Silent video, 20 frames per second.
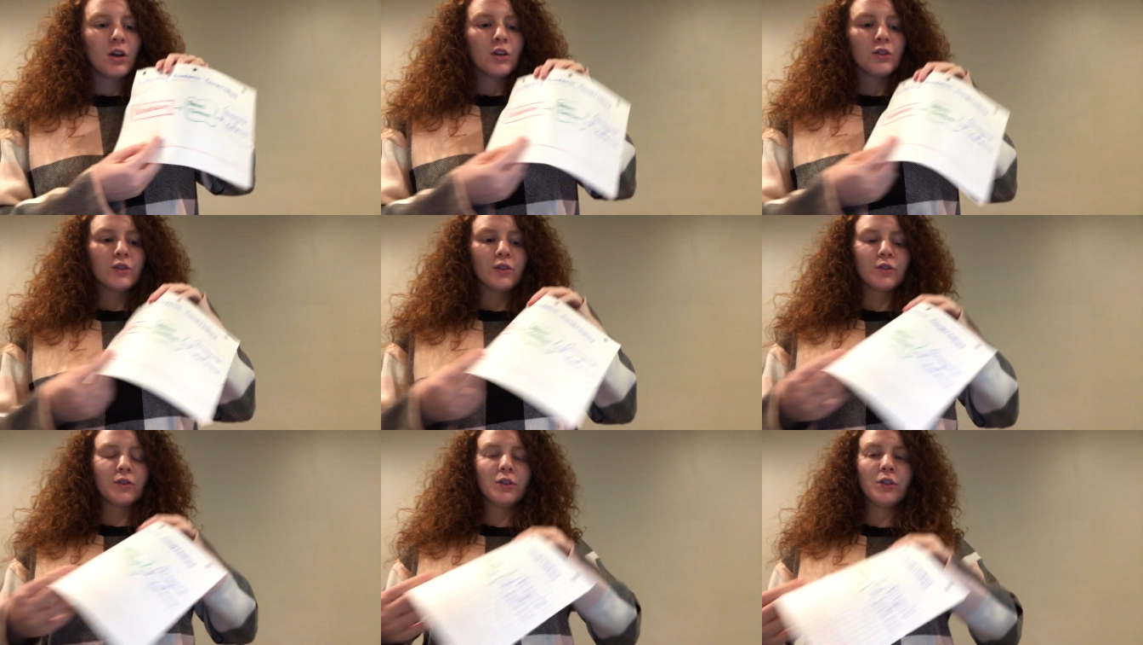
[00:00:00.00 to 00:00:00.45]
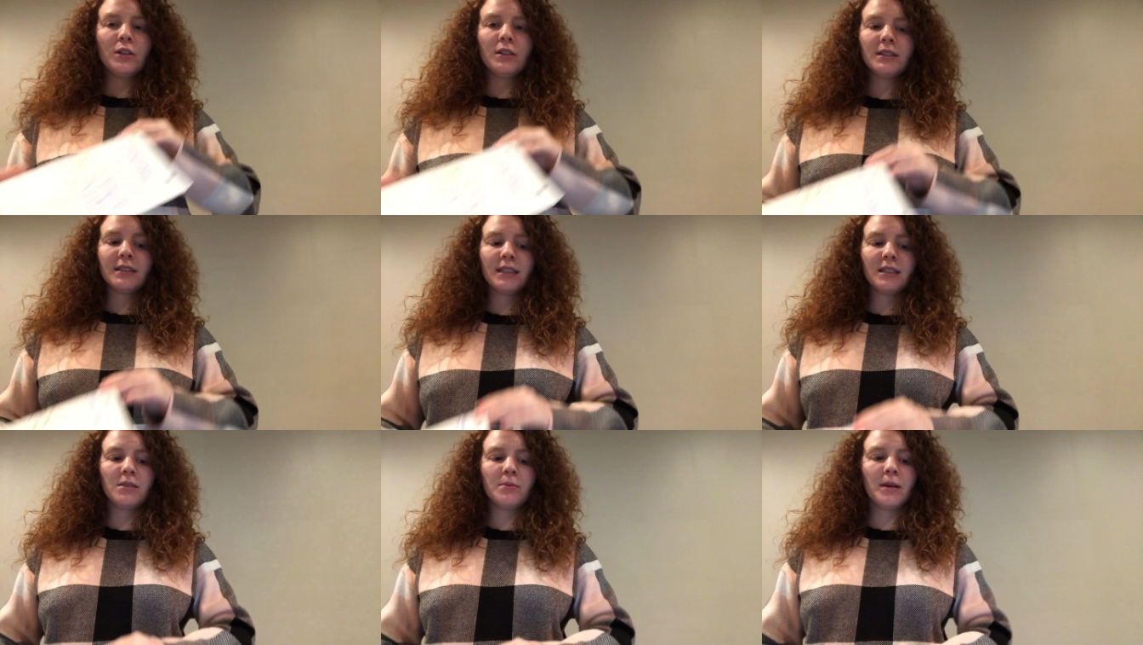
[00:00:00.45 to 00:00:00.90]
So
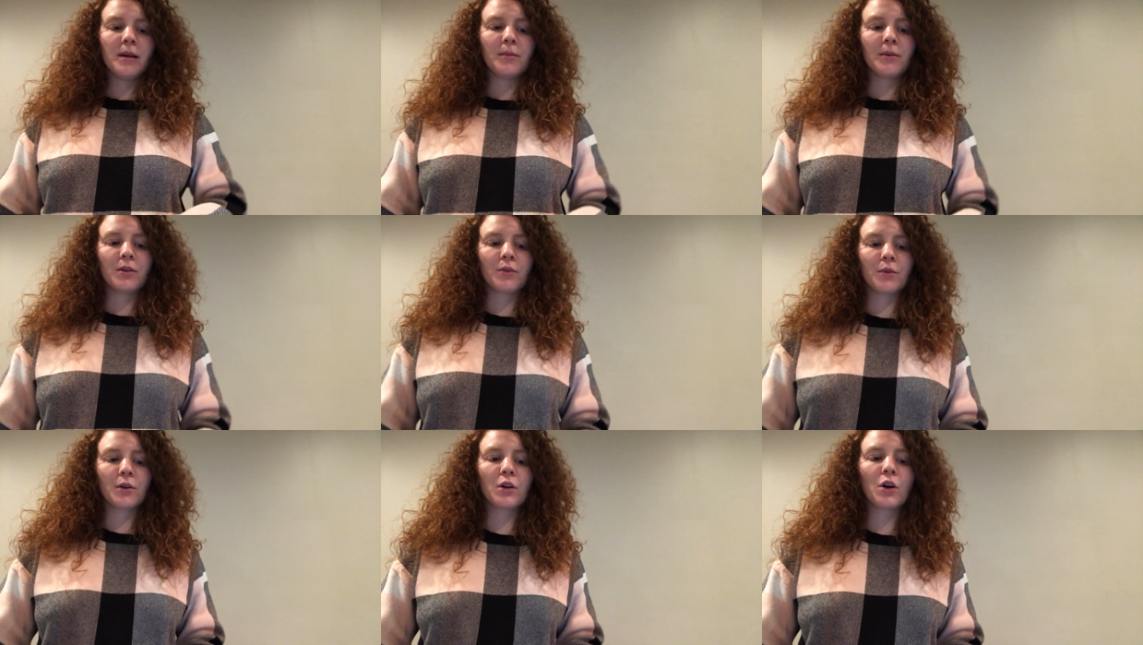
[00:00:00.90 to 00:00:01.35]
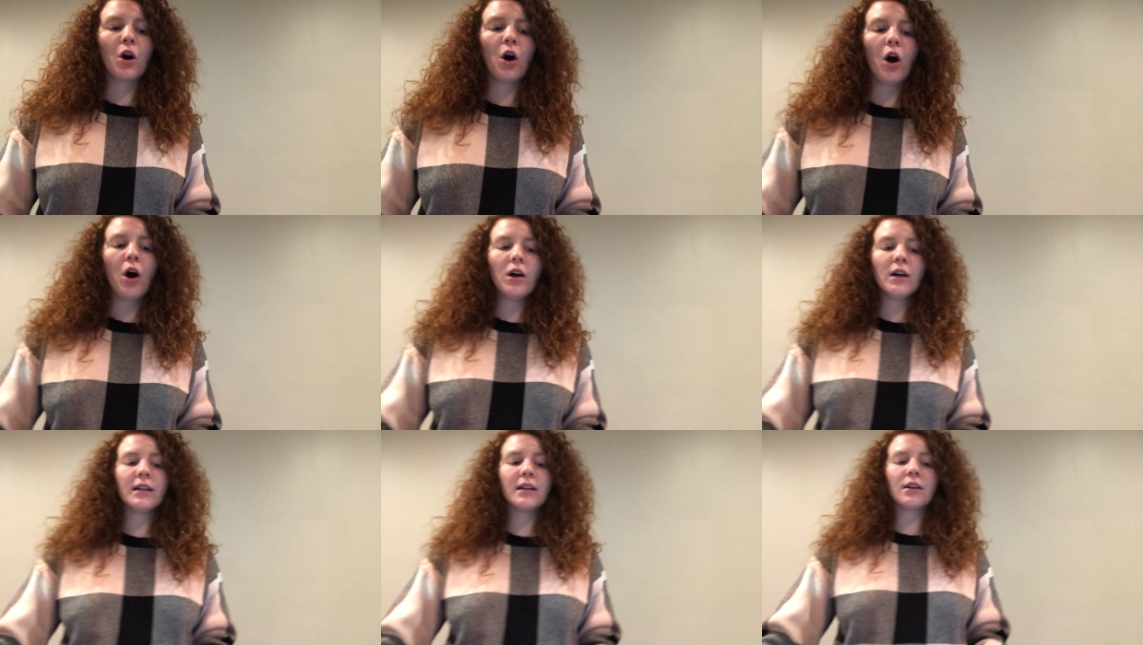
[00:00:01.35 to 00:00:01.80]
students need to be able to
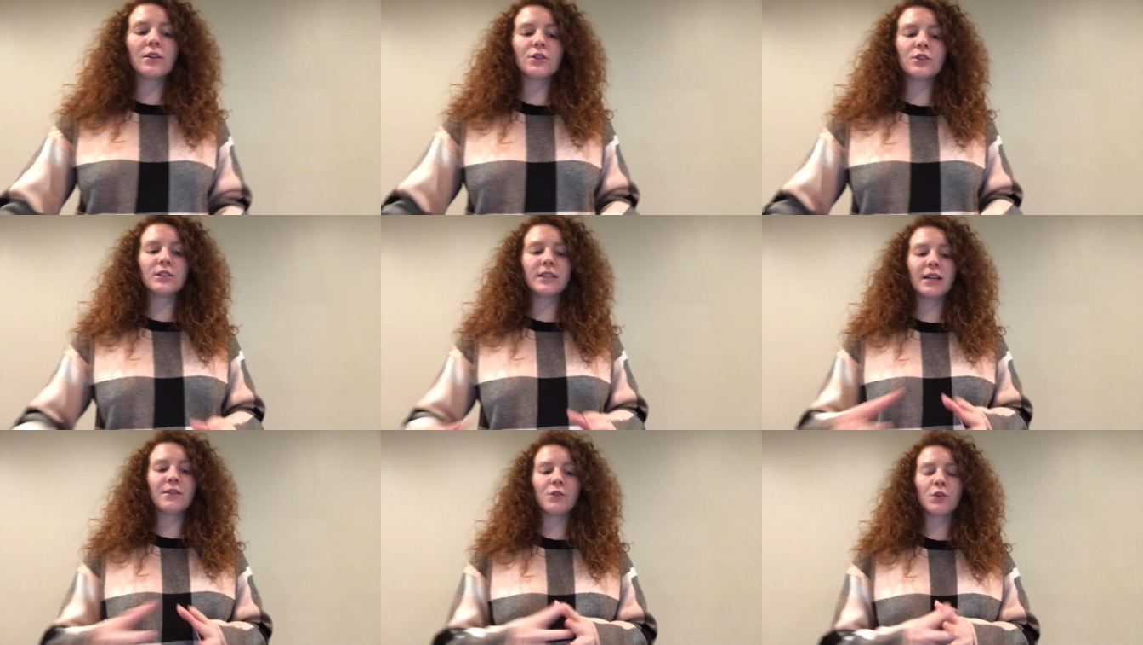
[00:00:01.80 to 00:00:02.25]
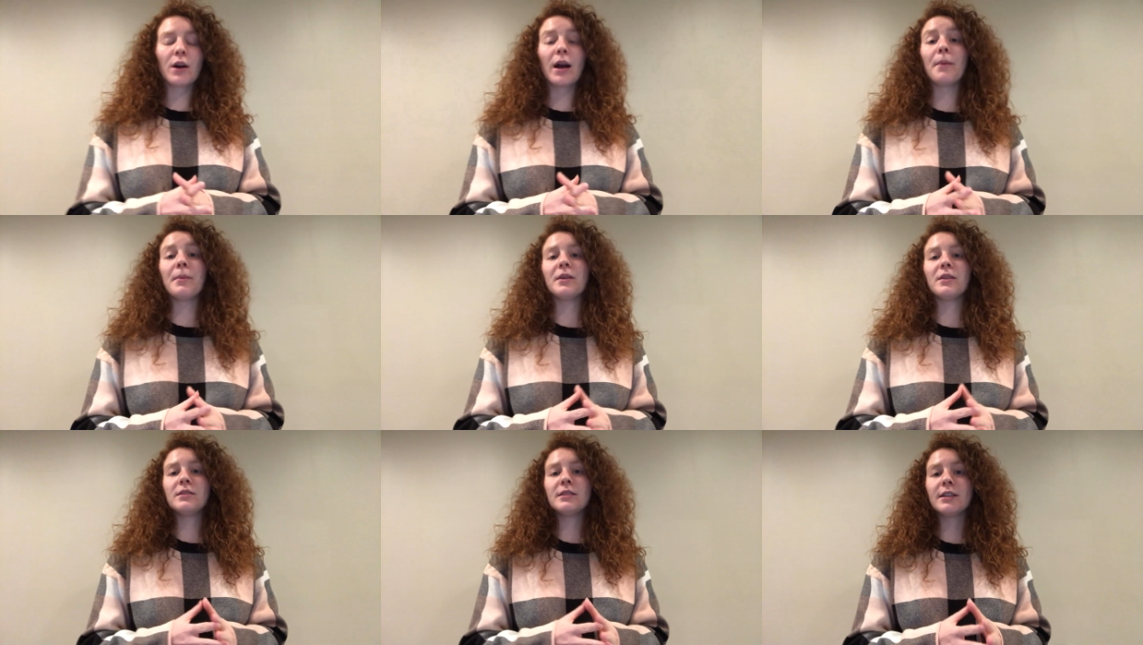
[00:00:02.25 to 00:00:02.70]
recall and understand
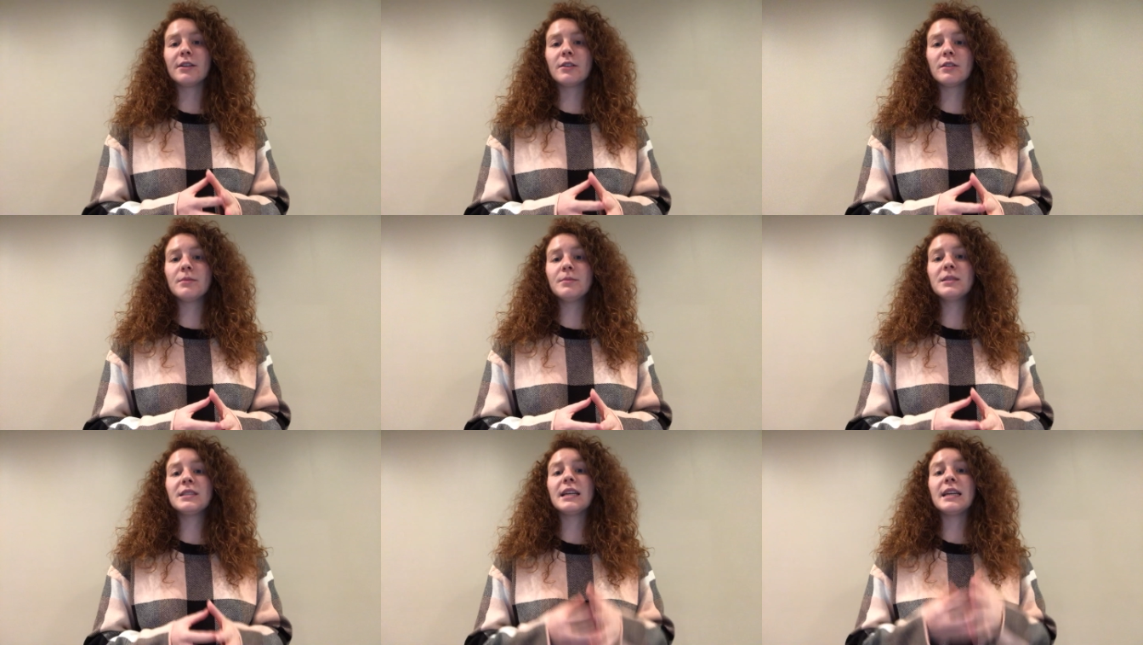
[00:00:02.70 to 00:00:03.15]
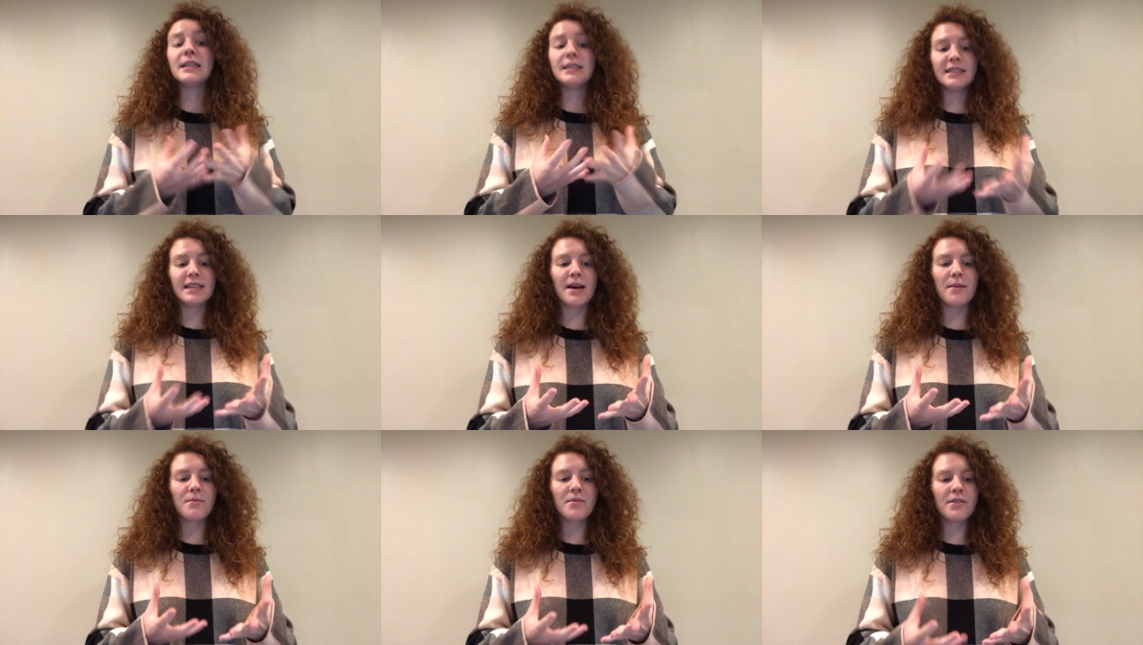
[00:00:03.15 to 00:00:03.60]
vocabulary terms in
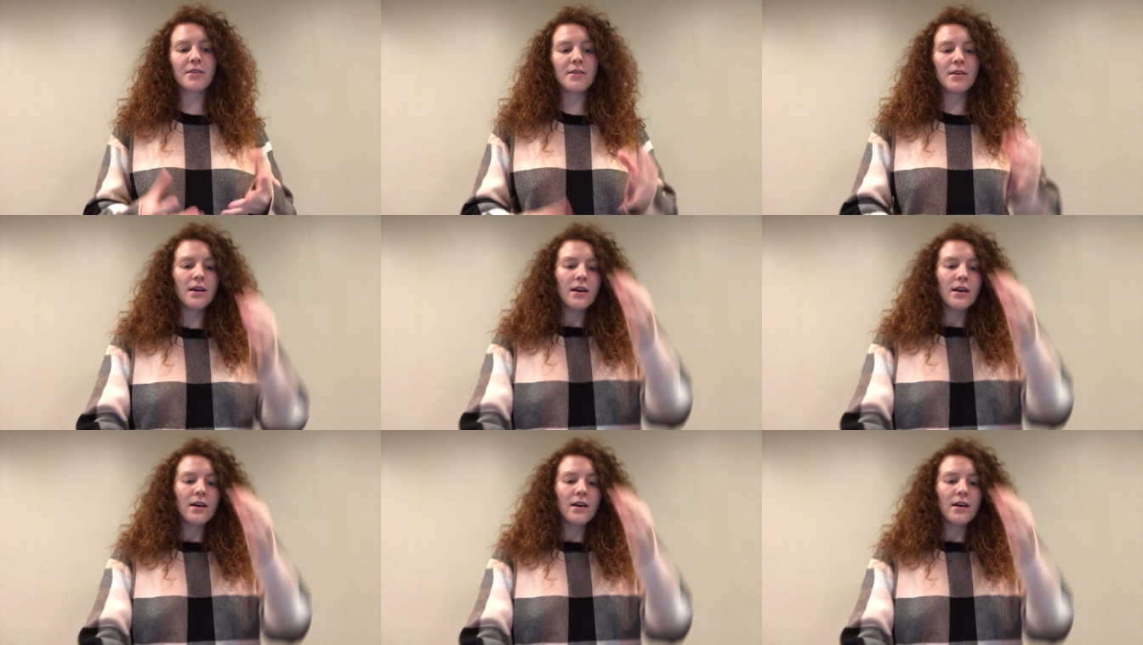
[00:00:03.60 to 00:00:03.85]
depth.